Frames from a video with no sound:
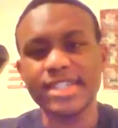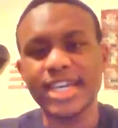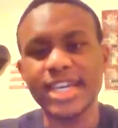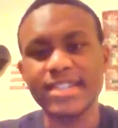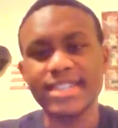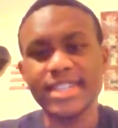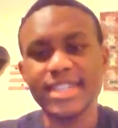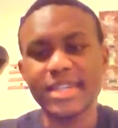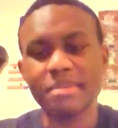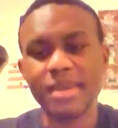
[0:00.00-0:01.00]
Cats, yeah,
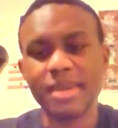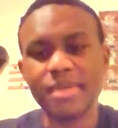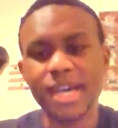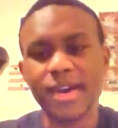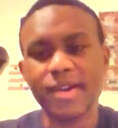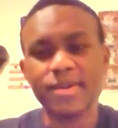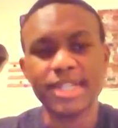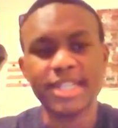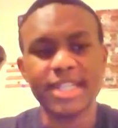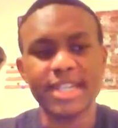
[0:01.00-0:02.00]
they can make meow
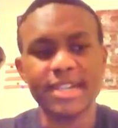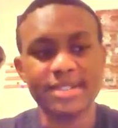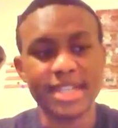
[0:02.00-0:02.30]
really loud.